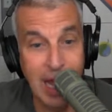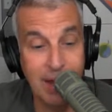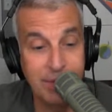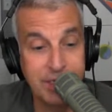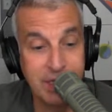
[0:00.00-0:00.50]

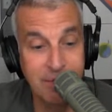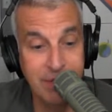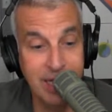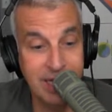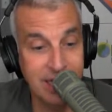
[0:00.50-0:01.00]
I was
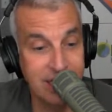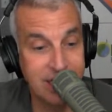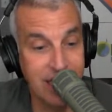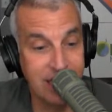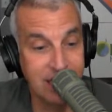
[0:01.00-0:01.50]
immediately
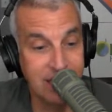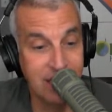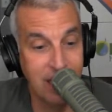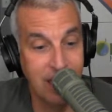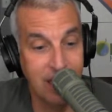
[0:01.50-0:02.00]
taken,
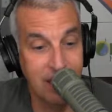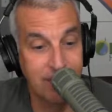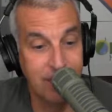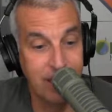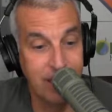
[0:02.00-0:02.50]

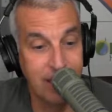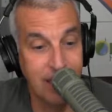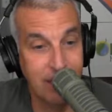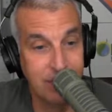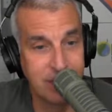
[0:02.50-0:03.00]
and
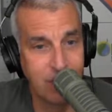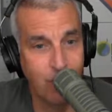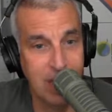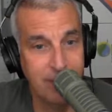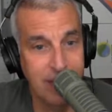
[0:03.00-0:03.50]
I was
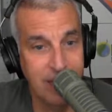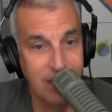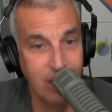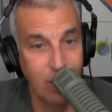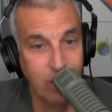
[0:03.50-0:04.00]
like, wait a minute.
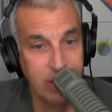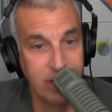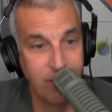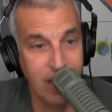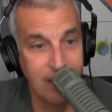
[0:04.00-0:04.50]
Holy
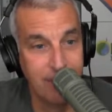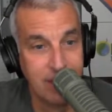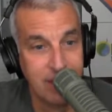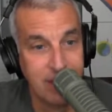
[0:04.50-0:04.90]
crap.